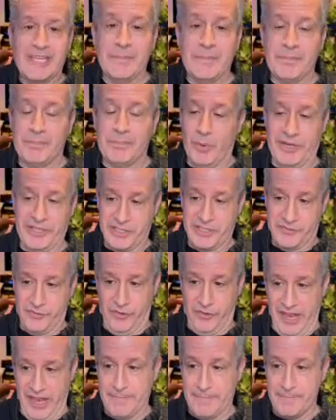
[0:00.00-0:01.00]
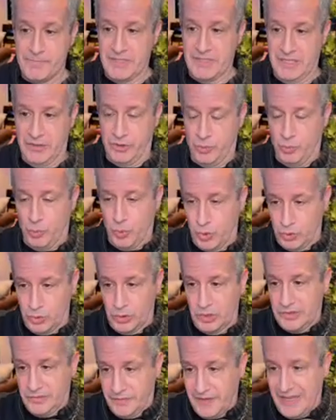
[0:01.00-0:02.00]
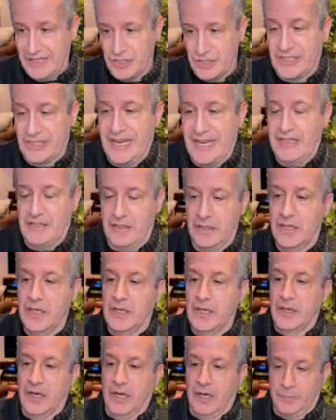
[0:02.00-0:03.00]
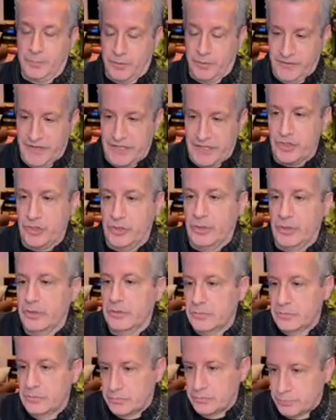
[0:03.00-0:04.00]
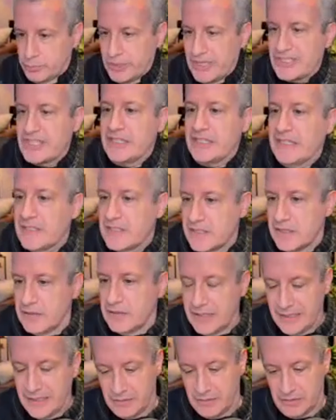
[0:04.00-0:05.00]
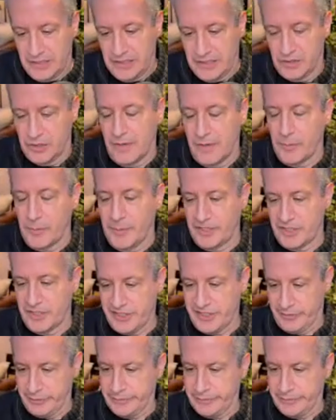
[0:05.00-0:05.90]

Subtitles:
points for that in the world of educated professional presidents and in government, etc.